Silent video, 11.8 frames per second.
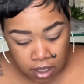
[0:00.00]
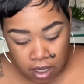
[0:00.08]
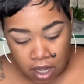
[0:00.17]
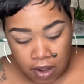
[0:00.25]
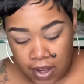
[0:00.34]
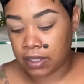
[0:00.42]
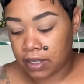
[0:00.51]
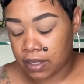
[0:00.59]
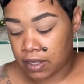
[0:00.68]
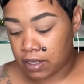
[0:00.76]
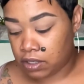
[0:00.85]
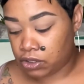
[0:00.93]
All right,
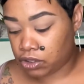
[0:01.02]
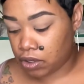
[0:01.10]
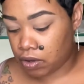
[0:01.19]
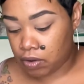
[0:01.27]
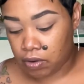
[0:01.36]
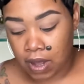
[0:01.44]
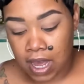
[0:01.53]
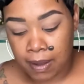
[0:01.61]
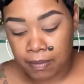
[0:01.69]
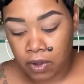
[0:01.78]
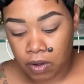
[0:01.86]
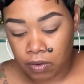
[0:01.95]
so
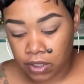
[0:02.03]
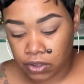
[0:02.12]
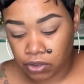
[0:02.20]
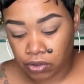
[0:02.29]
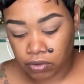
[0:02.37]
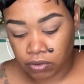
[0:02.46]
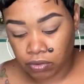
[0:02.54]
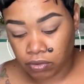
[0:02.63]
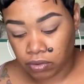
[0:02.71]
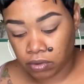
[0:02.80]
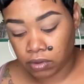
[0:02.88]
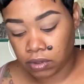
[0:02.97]
I'm going to
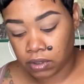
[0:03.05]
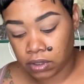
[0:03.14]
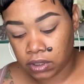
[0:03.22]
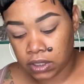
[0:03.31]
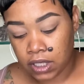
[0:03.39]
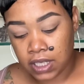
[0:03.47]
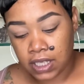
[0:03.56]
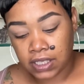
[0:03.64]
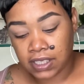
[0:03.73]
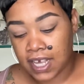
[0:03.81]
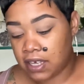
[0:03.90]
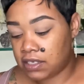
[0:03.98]

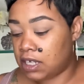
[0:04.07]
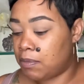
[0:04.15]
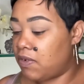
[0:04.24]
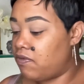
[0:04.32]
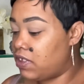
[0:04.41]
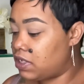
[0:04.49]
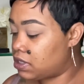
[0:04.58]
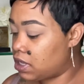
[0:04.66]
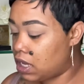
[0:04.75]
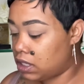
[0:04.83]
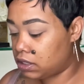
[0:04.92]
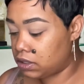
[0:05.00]
take some of this
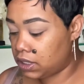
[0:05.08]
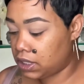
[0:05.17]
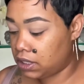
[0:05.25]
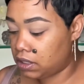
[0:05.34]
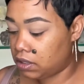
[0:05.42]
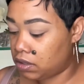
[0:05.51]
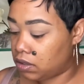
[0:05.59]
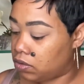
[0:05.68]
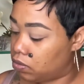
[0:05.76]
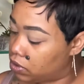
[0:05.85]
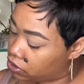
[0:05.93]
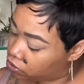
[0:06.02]
color here,
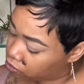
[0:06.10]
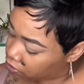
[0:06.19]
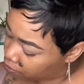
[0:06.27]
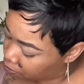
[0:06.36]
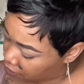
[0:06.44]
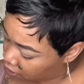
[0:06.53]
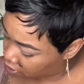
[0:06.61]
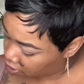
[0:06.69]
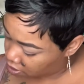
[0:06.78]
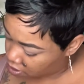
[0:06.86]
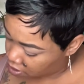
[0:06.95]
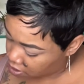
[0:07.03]
which would be
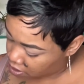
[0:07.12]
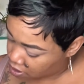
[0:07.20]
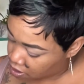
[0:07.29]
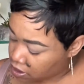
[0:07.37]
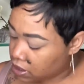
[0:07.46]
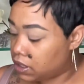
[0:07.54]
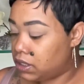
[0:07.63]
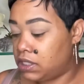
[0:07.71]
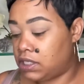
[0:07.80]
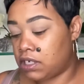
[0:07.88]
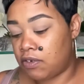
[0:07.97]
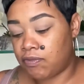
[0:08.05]

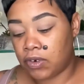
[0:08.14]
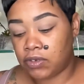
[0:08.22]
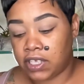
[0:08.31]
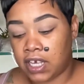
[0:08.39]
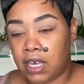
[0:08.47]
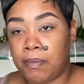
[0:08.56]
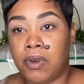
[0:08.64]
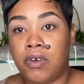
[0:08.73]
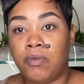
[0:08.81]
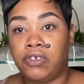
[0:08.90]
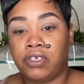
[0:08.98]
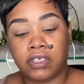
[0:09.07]
Sun Rose Amber,
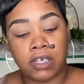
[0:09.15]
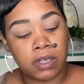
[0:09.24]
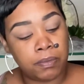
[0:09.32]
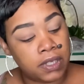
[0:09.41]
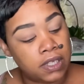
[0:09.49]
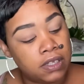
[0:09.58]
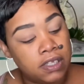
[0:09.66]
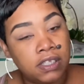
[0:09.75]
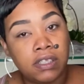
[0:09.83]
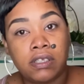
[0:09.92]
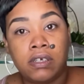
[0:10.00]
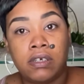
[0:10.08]
which is going to be
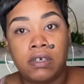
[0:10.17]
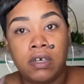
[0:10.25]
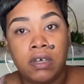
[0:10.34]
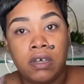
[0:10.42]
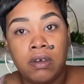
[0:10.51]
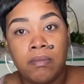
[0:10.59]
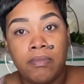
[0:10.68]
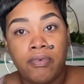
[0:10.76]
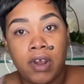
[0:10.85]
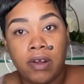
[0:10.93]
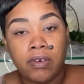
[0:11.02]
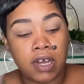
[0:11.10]
this
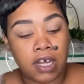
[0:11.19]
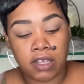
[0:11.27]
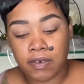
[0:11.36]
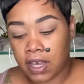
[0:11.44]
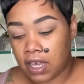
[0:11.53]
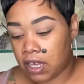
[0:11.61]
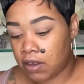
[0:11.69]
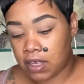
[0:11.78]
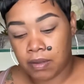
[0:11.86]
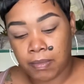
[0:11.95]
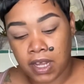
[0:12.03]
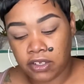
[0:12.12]
brown color right here
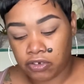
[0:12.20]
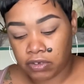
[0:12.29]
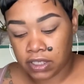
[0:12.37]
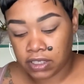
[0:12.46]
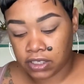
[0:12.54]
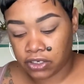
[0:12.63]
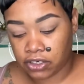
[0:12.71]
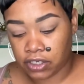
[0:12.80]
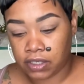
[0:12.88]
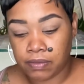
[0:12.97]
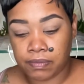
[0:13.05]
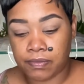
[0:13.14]
in my transition.